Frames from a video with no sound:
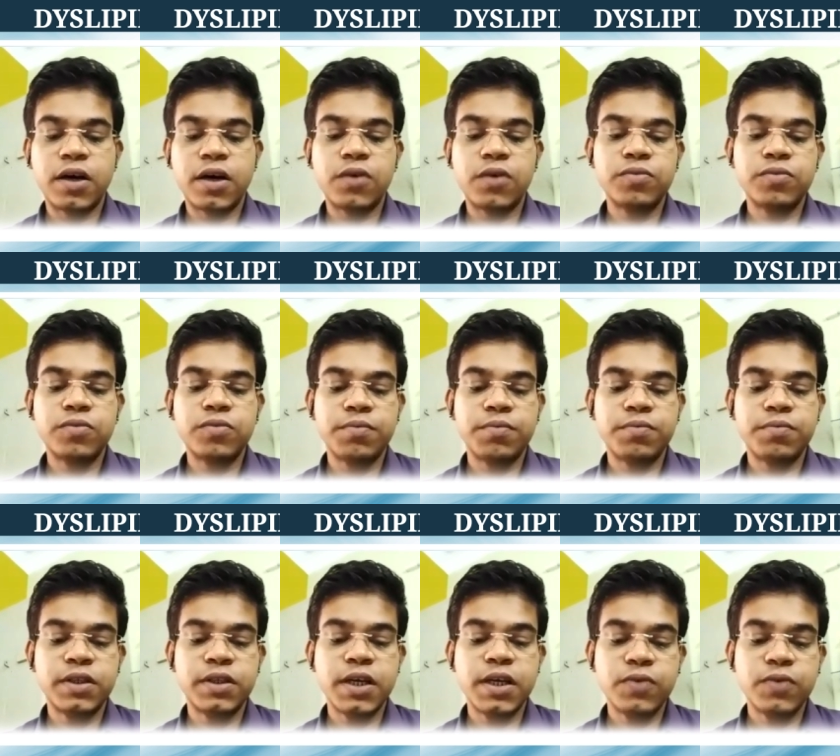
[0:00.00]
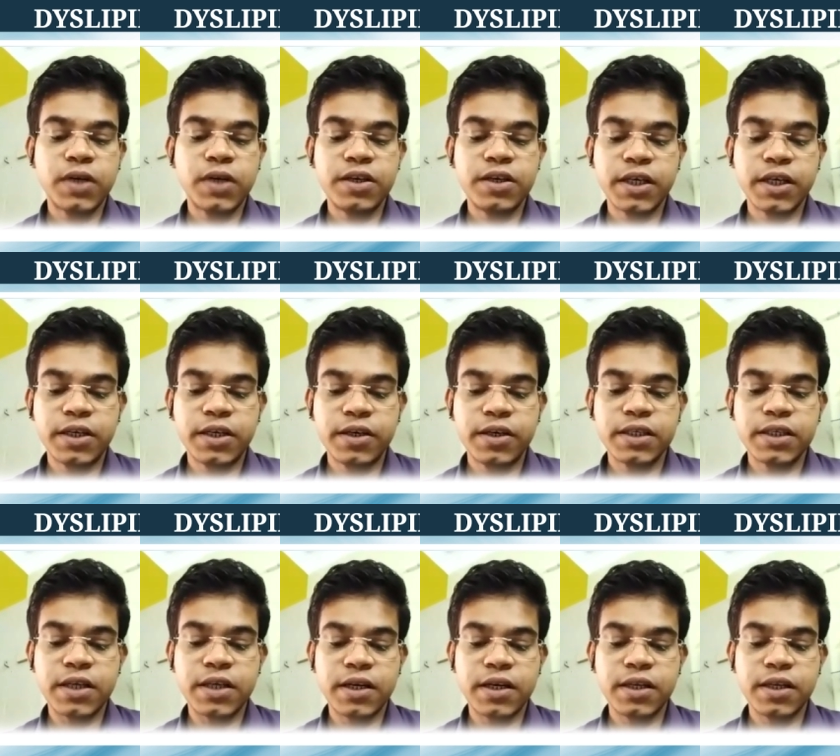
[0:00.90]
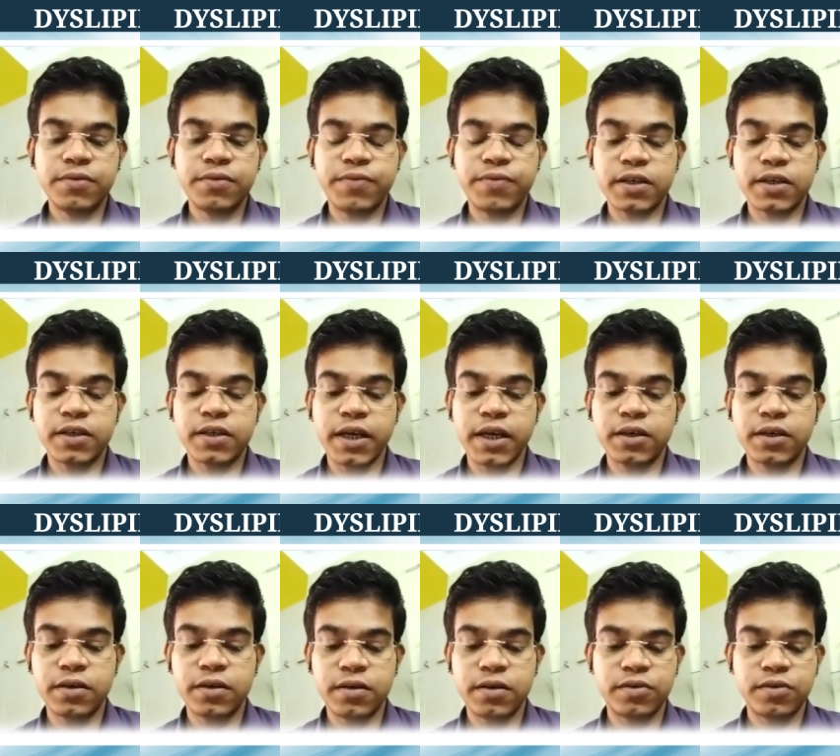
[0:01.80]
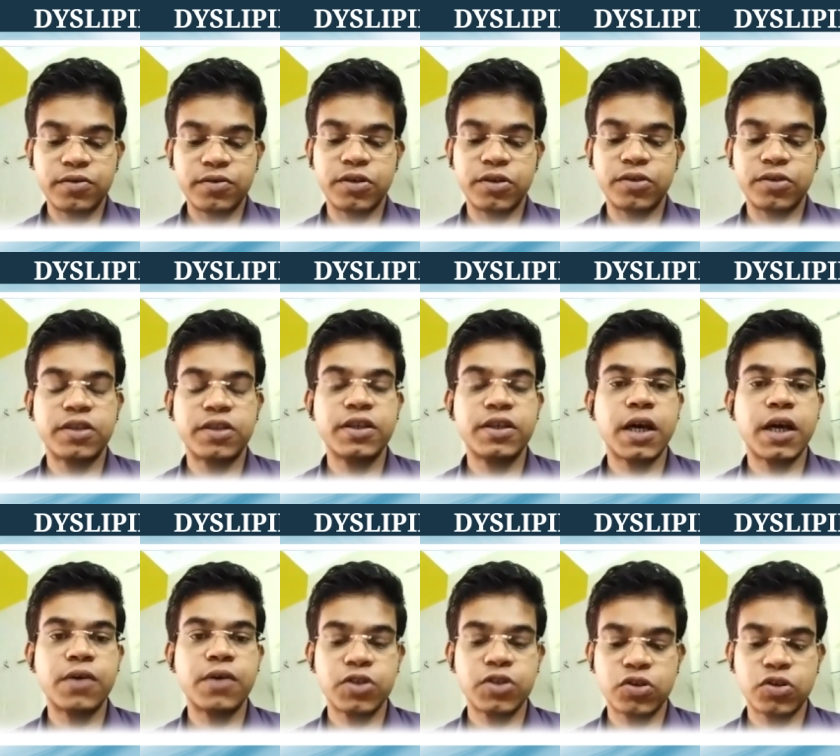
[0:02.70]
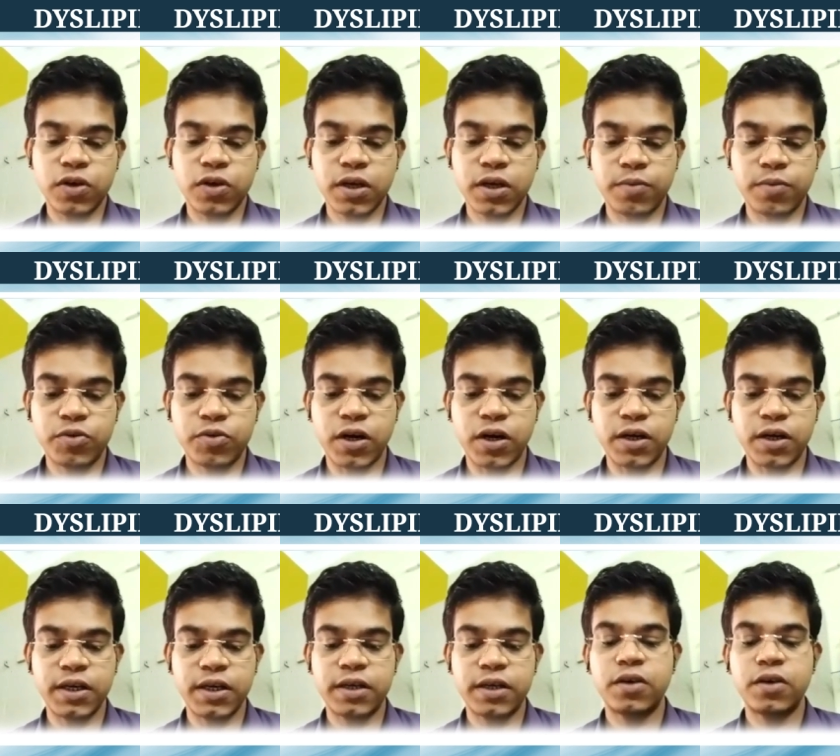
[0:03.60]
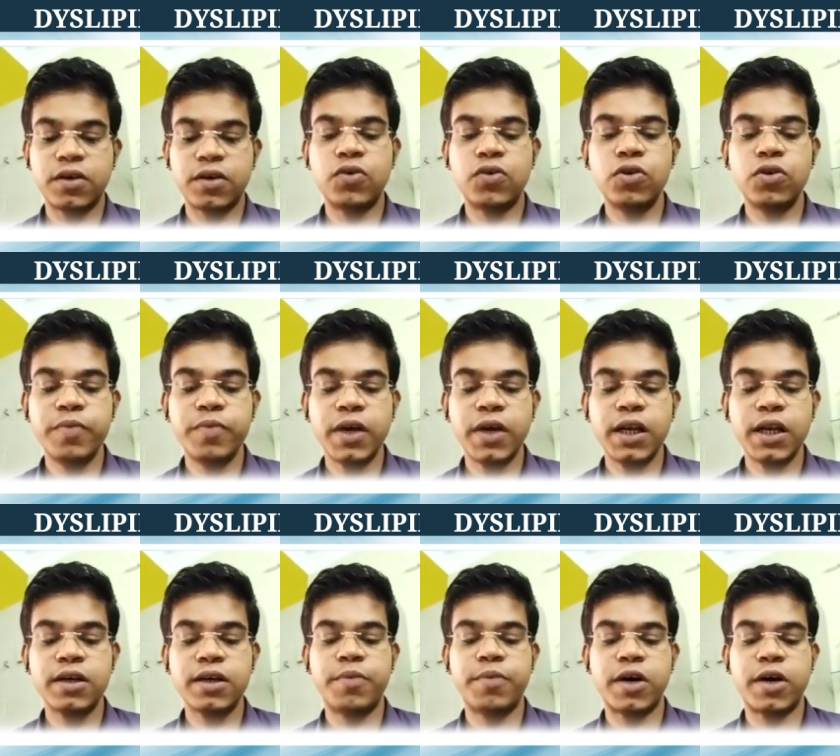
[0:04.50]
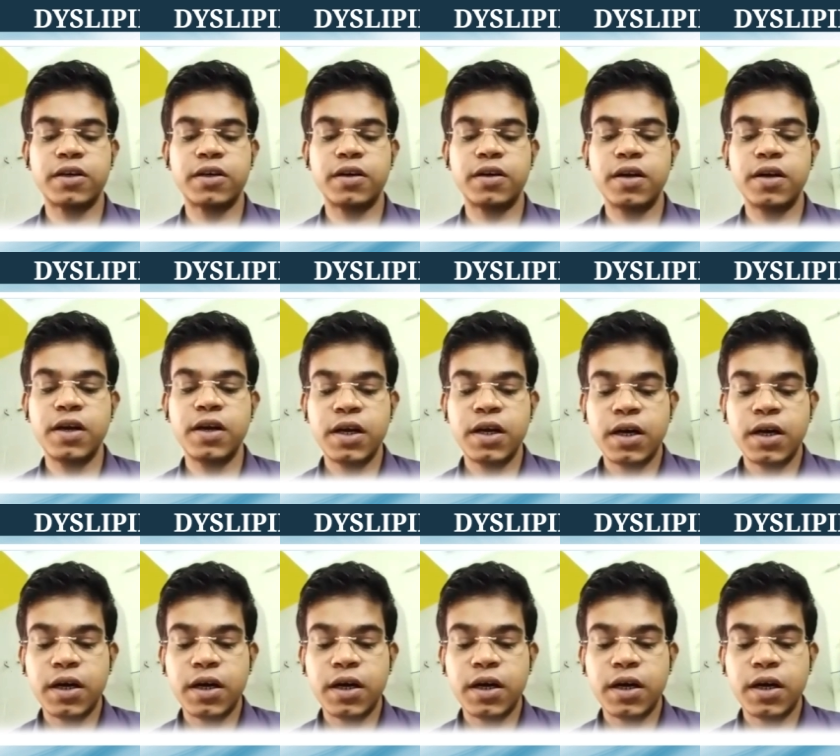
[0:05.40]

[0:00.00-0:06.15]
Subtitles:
Now, then we can decrease unhealthy fats like the thing I was talking about earlier, the whole milk, butter,